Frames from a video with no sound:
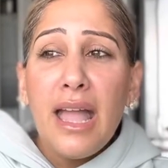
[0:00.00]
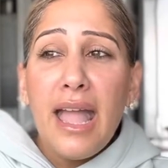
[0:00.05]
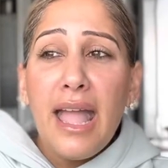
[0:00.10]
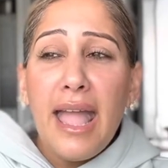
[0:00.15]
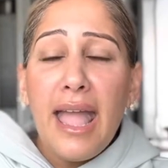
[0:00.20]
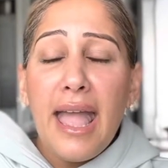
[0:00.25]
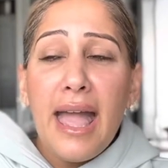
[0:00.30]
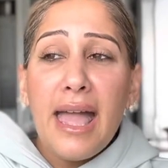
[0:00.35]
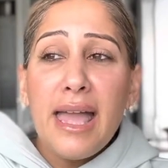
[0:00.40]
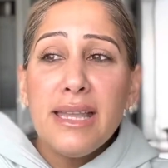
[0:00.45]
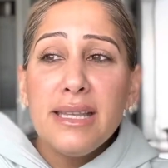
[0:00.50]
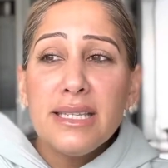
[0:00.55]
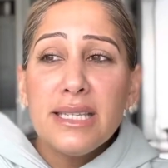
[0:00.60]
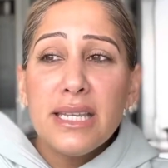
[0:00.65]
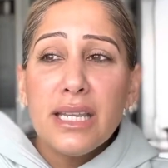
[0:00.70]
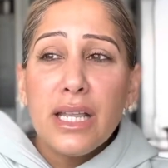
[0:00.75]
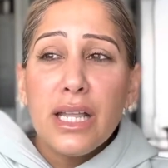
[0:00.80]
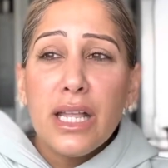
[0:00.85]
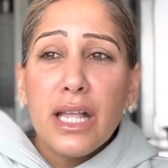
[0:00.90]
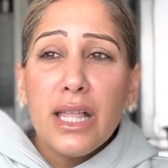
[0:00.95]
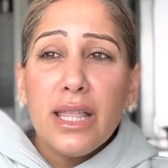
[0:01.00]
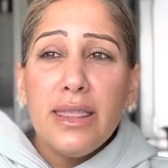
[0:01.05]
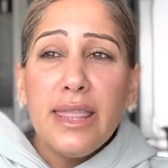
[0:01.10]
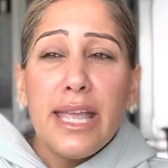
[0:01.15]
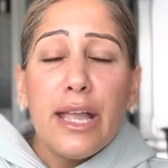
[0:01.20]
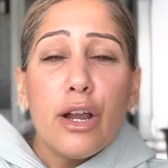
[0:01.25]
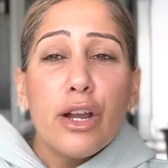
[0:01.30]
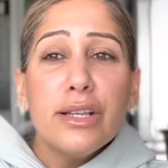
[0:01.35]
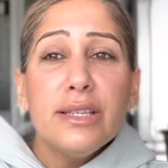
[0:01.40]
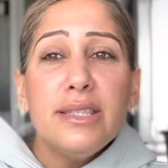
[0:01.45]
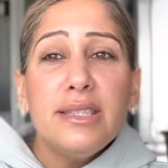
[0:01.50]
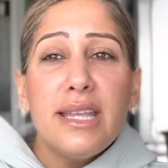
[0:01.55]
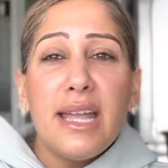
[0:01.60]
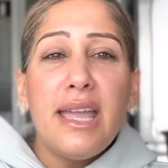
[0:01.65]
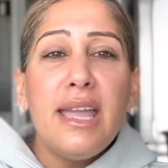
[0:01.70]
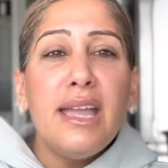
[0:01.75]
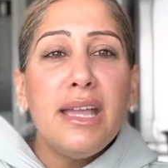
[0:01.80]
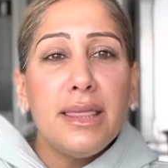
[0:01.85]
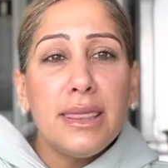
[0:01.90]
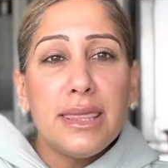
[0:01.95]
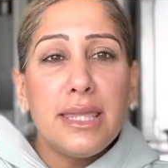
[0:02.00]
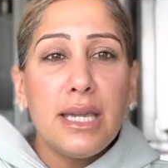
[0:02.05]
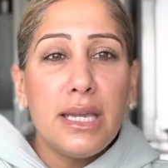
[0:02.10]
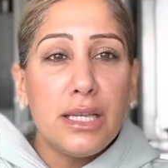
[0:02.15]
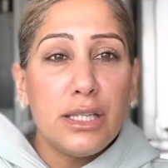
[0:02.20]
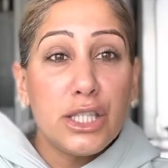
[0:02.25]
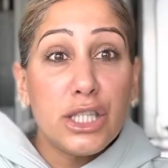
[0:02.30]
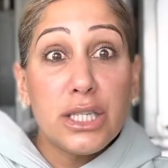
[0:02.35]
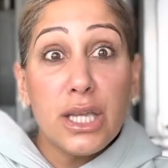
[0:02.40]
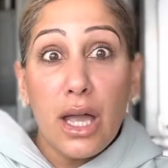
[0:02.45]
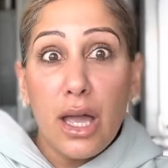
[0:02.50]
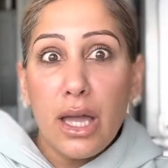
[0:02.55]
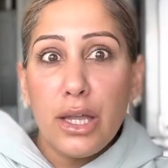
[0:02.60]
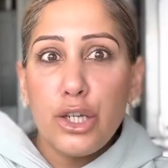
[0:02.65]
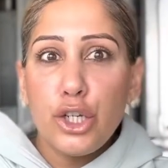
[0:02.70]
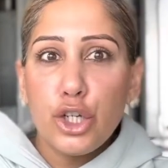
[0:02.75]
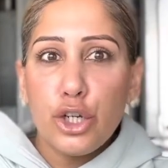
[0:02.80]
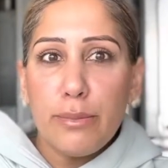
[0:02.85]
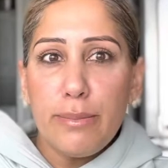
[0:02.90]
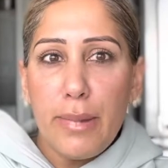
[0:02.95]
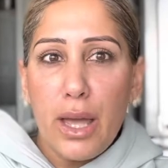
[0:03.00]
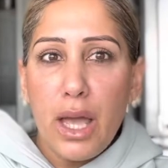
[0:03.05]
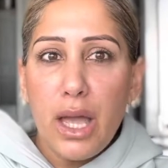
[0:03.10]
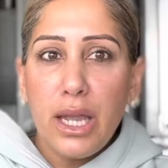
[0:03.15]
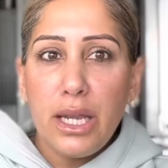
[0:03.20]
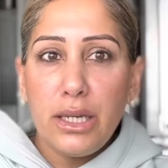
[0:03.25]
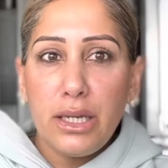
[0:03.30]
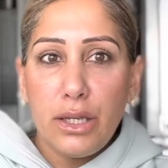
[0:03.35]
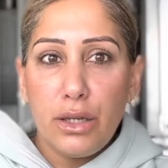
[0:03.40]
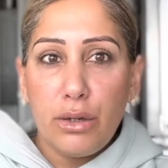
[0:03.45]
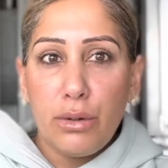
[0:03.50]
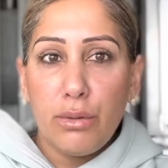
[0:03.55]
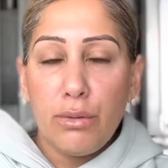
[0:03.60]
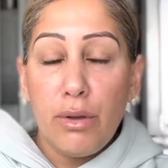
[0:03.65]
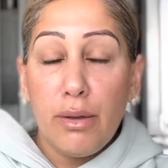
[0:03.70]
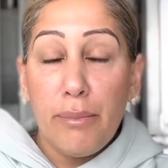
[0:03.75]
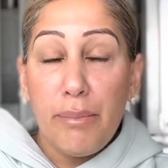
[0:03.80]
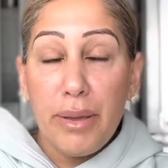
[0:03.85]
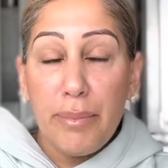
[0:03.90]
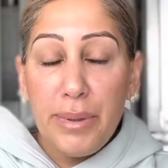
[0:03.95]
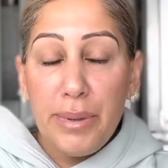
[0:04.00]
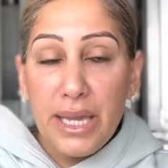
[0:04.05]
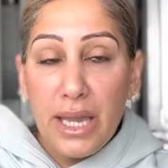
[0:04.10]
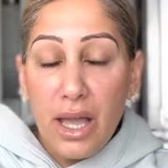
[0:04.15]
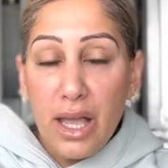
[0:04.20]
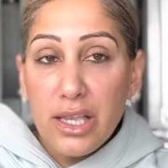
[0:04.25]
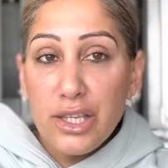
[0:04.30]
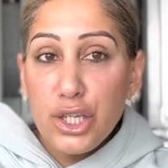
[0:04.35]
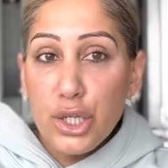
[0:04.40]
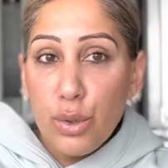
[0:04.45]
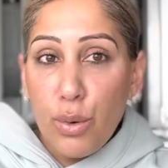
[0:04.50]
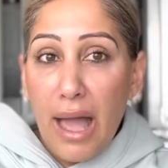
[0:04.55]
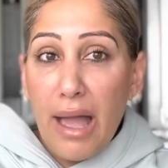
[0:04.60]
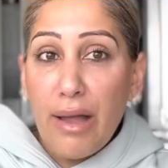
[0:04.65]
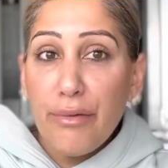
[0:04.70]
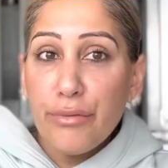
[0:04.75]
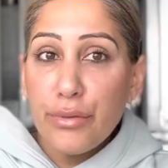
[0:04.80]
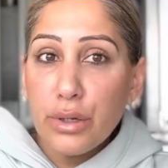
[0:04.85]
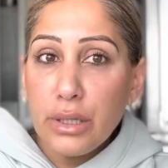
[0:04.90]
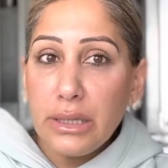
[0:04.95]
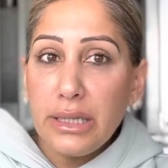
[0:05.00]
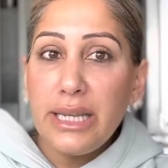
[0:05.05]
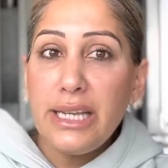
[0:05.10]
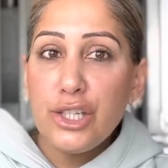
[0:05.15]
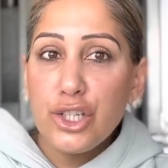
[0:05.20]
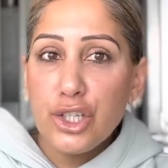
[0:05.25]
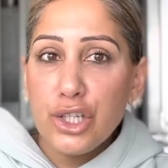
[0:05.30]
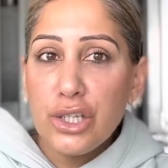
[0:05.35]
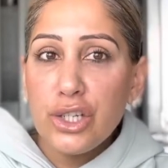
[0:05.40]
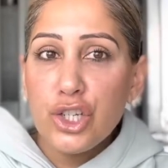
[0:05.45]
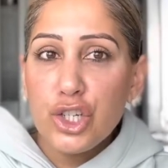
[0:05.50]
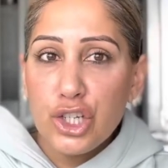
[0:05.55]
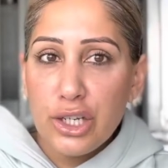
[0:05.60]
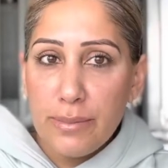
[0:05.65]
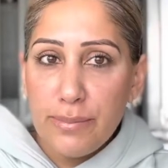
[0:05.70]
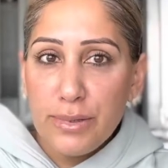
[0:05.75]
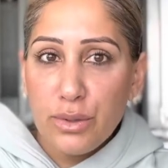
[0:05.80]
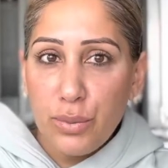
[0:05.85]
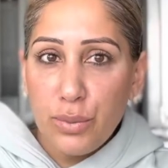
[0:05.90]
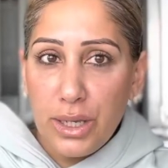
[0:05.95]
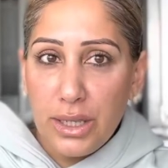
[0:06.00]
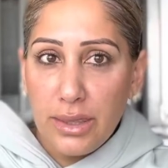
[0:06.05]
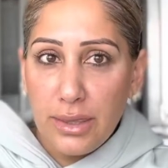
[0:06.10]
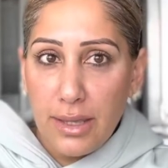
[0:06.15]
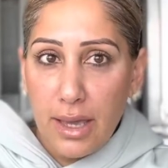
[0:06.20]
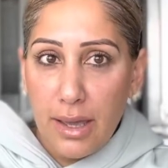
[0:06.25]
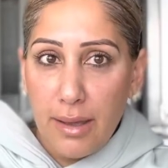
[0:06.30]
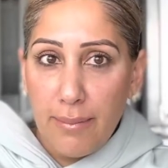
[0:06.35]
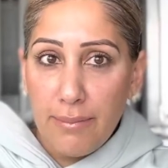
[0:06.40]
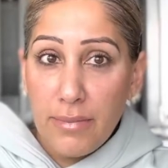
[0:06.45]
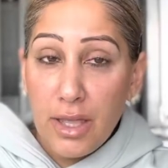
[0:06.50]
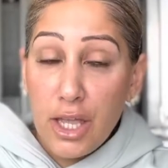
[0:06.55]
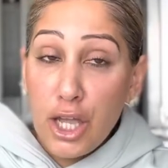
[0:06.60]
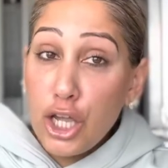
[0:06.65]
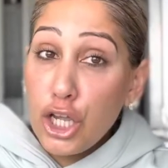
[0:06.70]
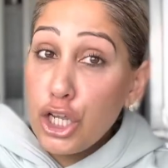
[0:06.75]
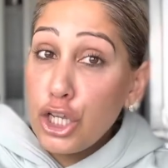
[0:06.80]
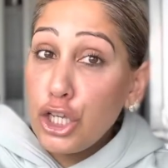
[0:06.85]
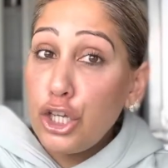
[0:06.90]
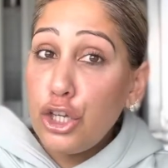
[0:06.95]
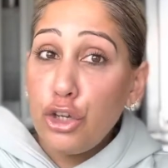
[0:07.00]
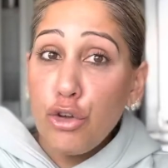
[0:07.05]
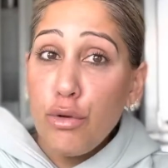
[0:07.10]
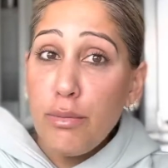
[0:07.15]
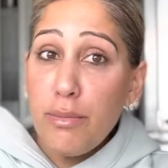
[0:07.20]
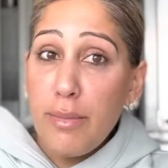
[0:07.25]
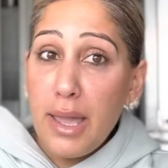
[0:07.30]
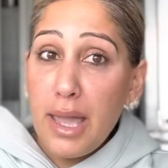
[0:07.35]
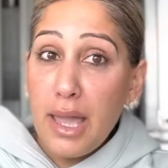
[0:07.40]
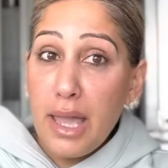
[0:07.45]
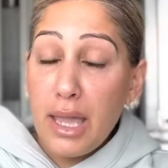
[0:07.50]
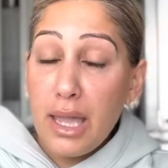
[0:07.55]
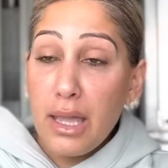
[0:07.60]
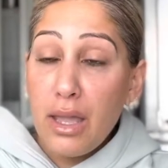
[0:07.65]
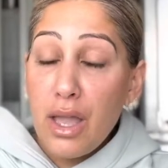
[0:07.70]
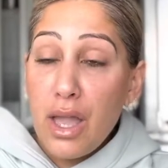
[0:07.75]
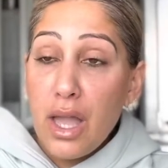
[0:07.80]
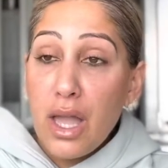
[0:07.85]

And they are saying things to undermine you. But because you have relationships with them, you may